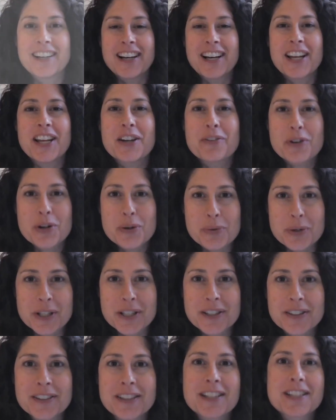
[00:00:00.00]
Hi
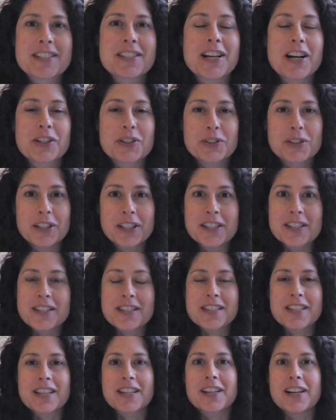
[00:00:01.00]
everyone, it's Dr.
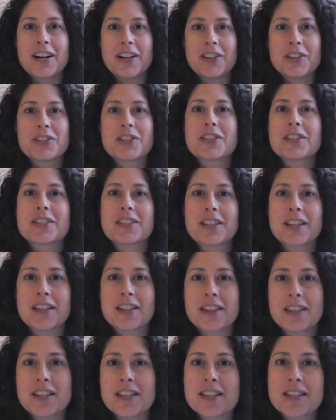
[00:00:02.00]
Liz, psychologist at
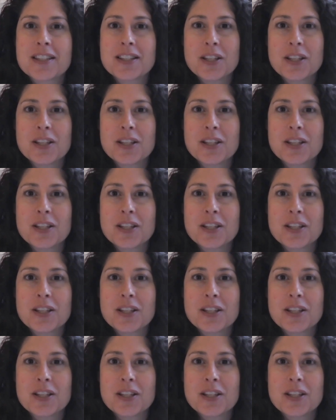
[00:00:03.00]
the